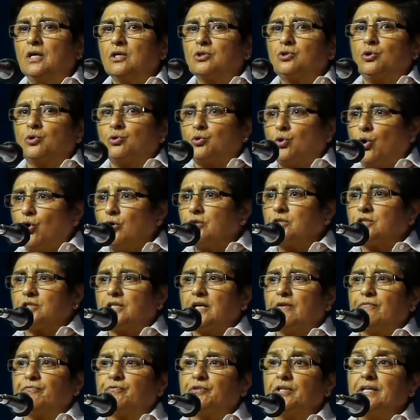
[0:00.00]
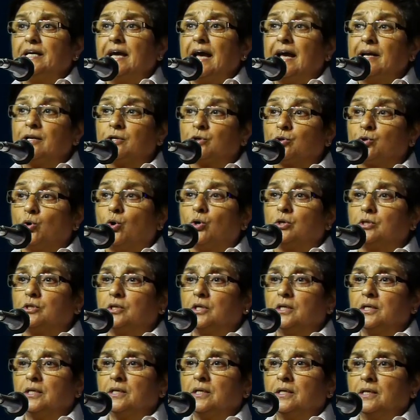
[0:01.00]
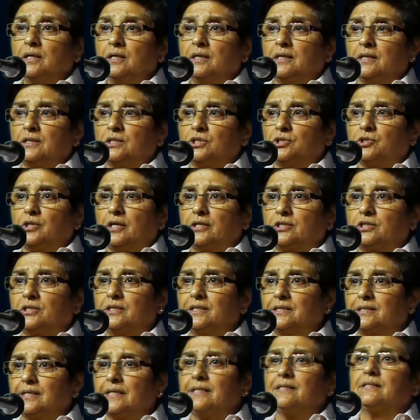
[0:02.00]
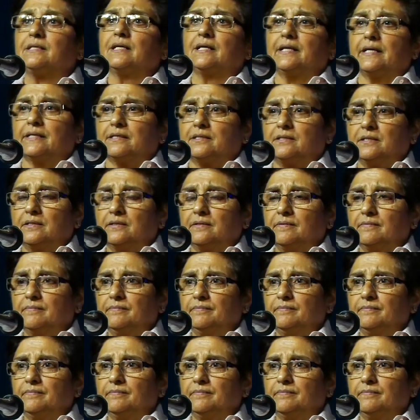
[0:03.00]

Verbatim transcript: So road safety and road construction is interlinked.